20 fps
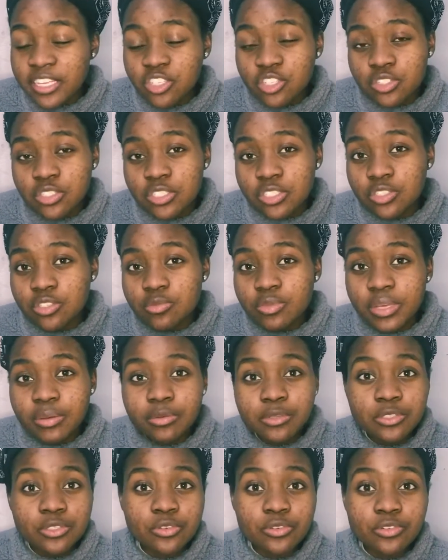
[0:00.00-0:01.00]
You need to be able
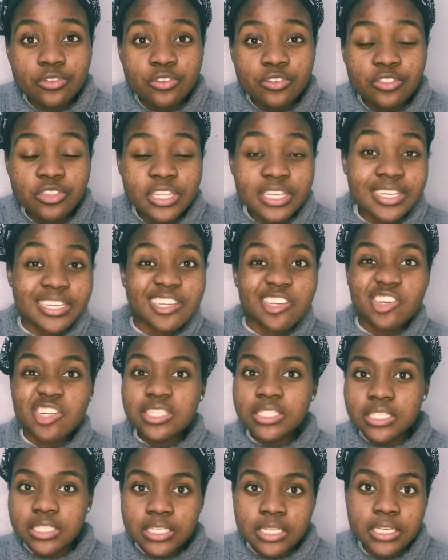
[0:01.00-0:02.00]
to think
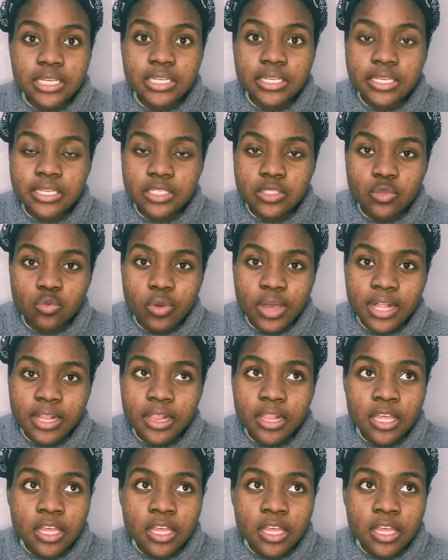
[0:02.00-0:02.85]
critically as well.